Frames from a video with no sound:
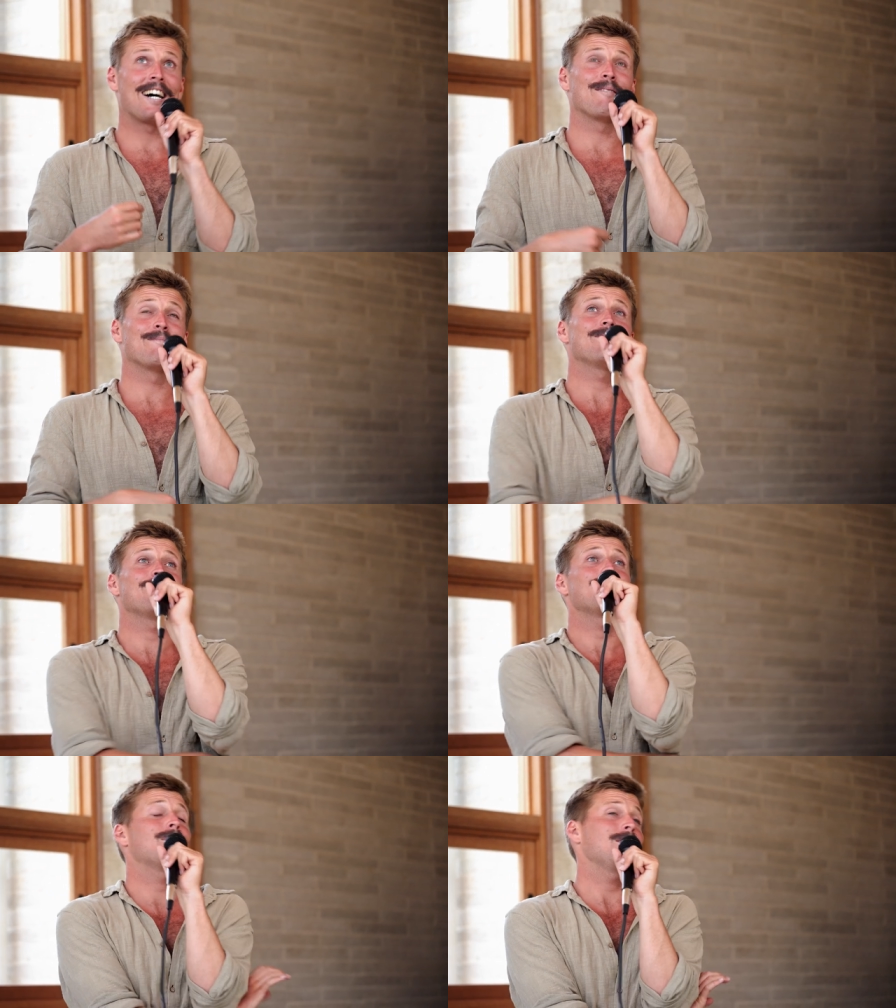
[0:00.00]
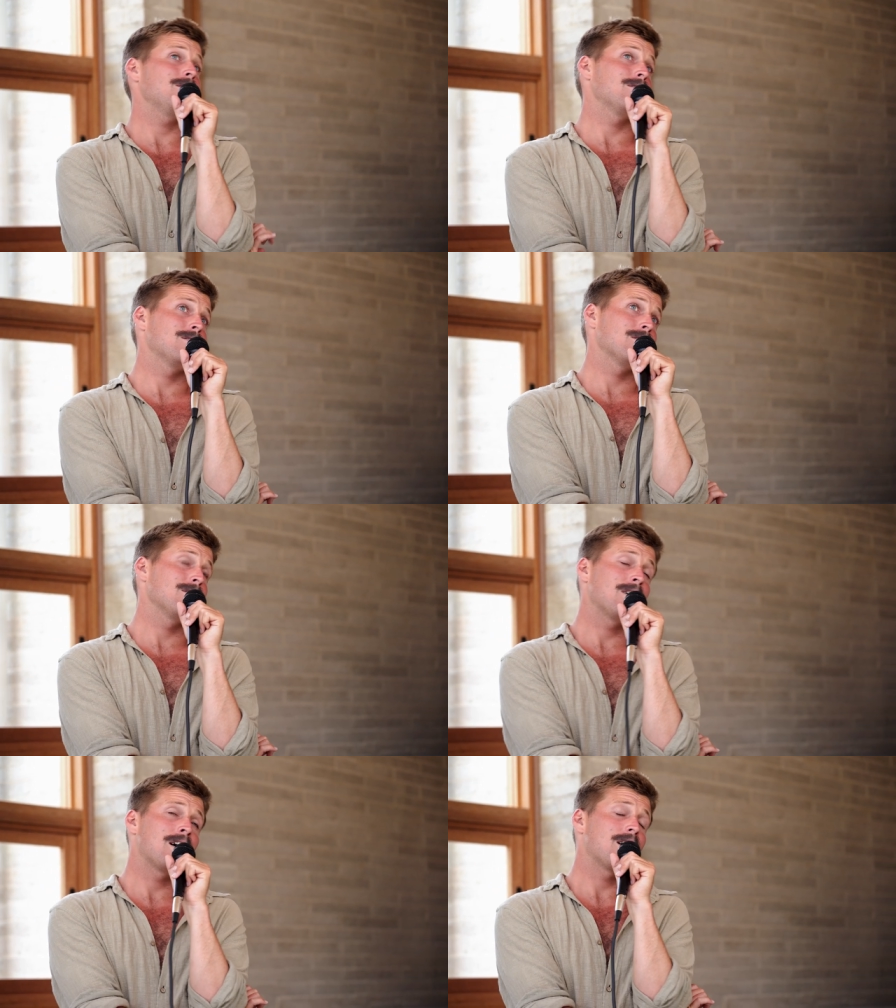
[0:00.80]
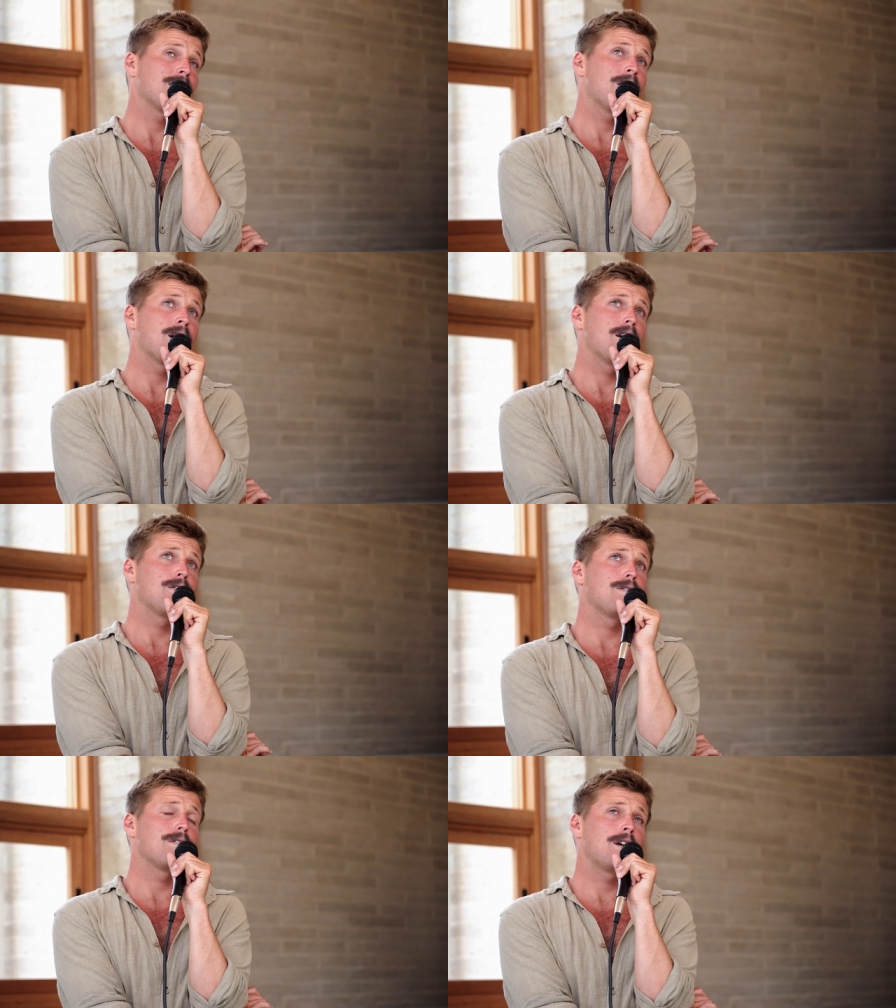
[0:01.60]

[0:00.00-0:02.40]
um, but your, your heart's alive.